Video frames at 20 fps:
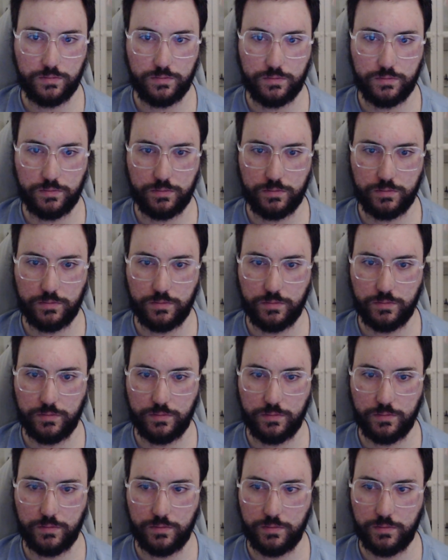
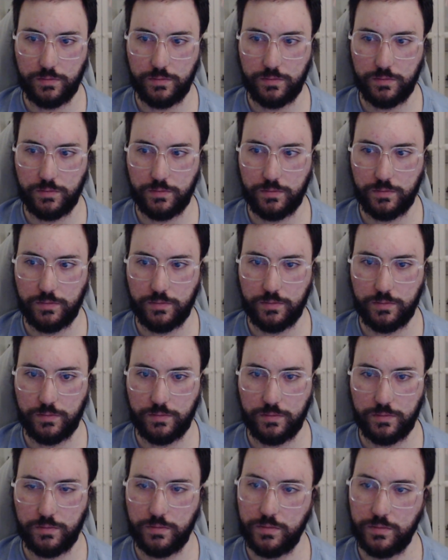
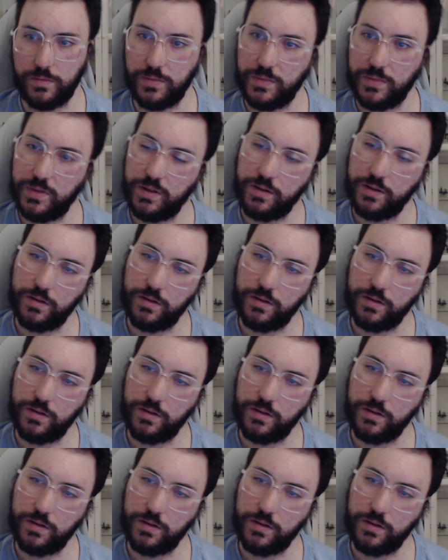No one is speaking in this clip.